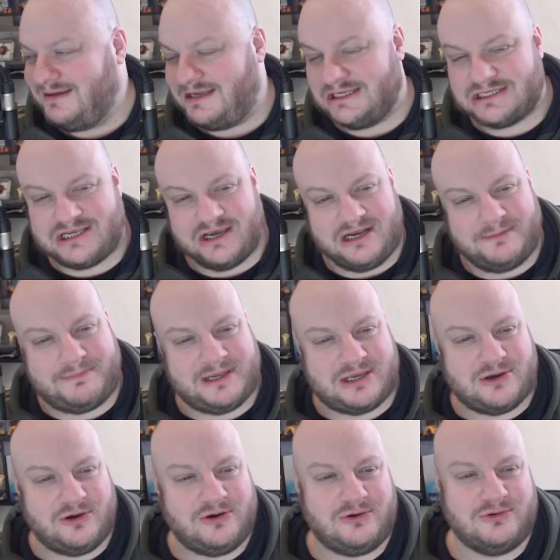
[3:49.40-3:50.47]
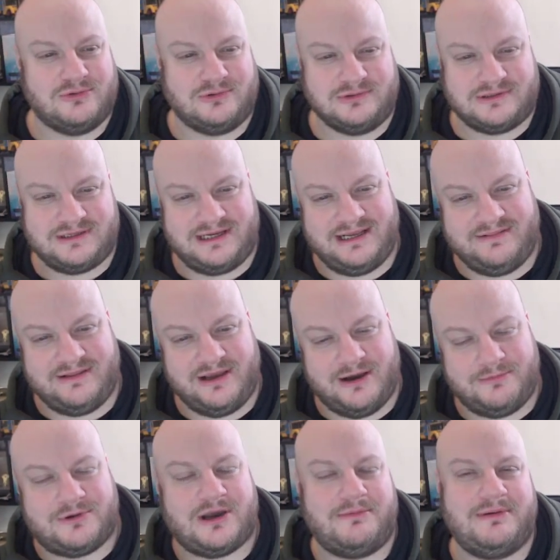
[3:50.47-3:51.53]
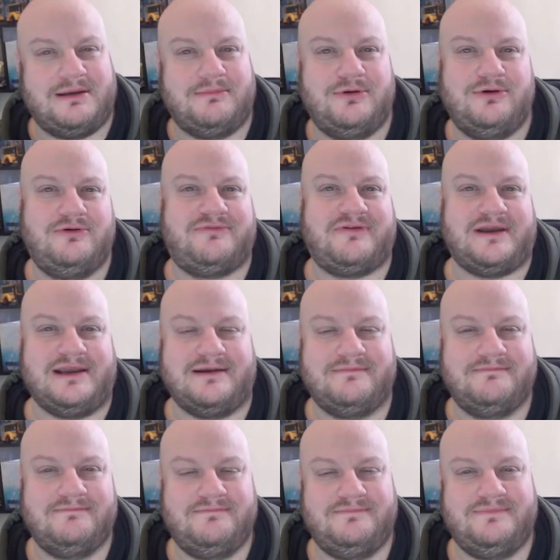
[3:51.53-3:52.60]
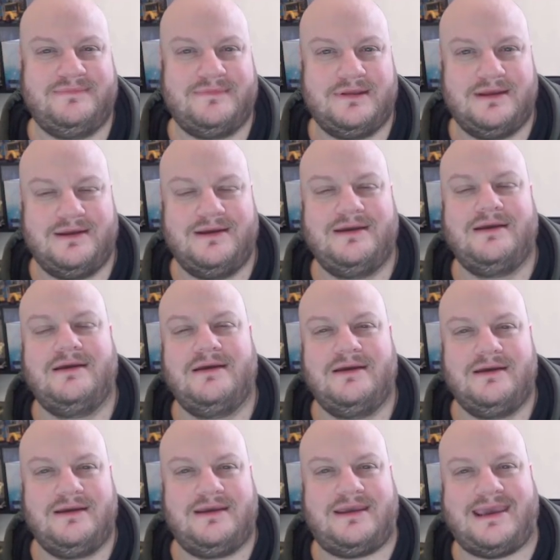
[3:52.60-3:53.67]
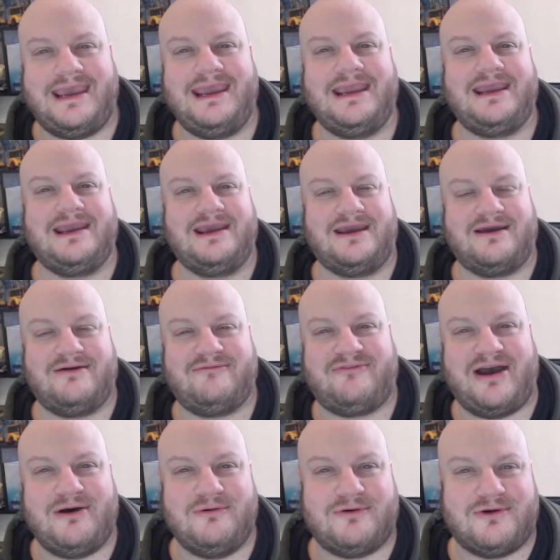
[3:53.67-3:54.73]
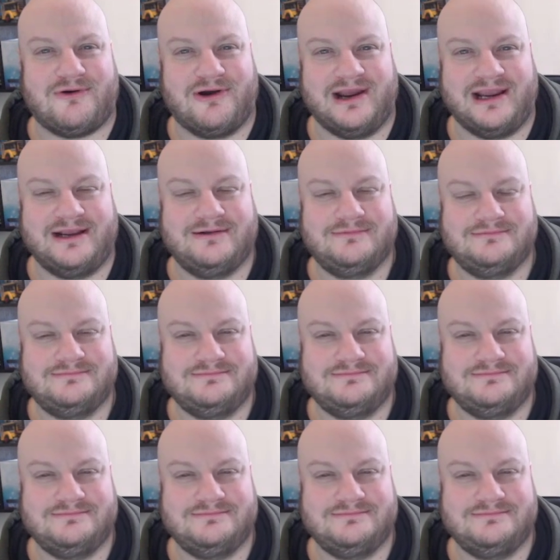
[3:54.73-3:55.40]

is gonna be called in the upcoming movie King Valkyrie